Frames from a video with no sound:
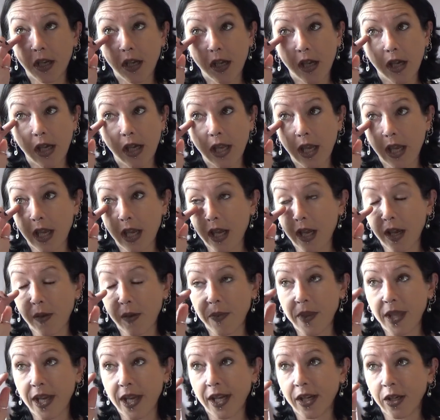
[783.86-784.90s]
I
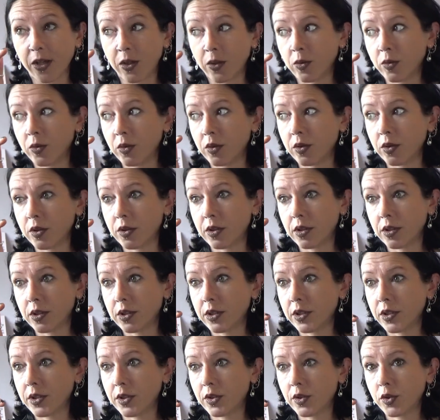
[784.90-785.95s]
am now
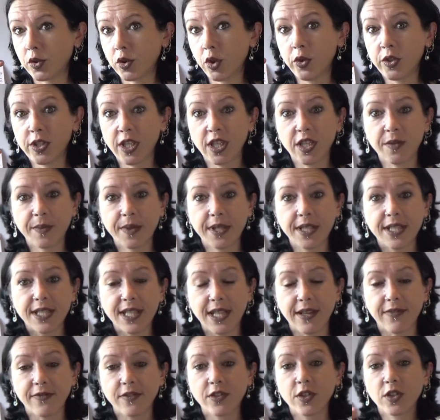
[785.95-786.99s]
2 centimetres left